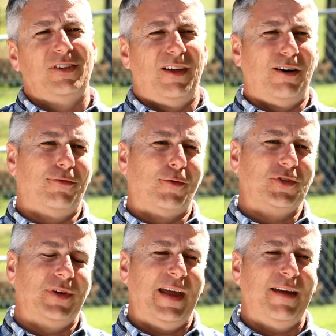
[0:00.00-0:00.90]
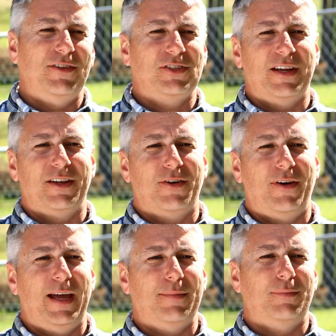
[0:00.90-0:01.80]
law enforcement had this kind of
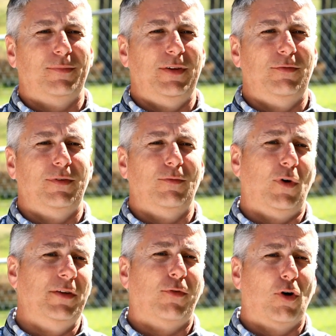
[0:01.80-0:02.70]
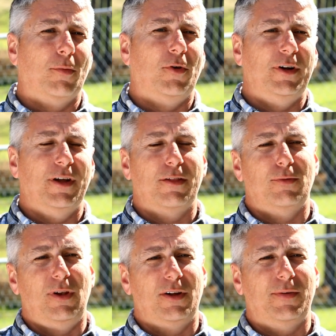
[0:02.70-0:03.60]
crap in one form or another
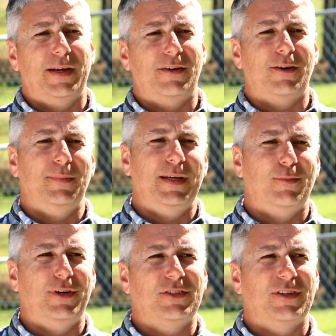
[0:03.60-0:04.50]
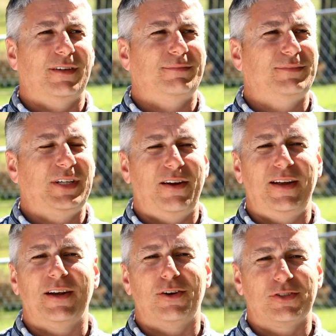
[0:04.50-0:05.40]
rolling around in our memories,
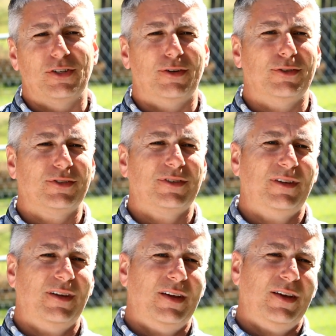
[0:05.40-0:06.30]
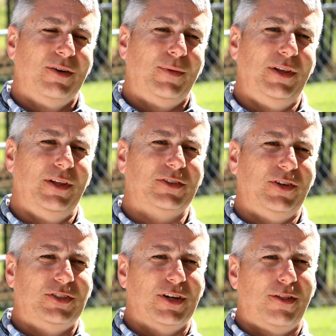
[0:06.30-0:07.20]
tearing at our souls. We look to
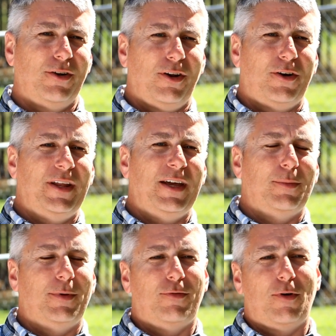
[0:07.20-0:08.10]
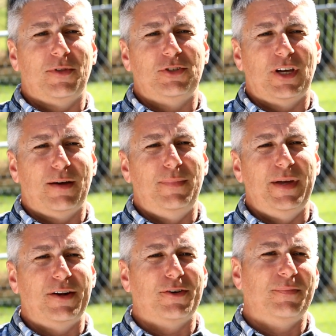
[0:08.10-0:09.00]
each other to learn how to perform the job
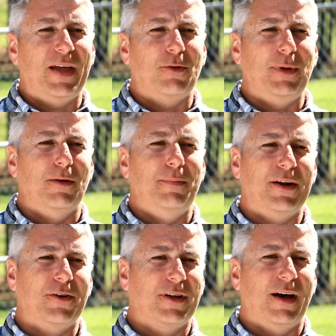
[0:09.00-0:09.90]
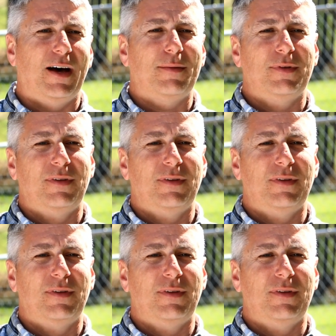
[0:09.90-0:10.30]
better, how to be a better cop.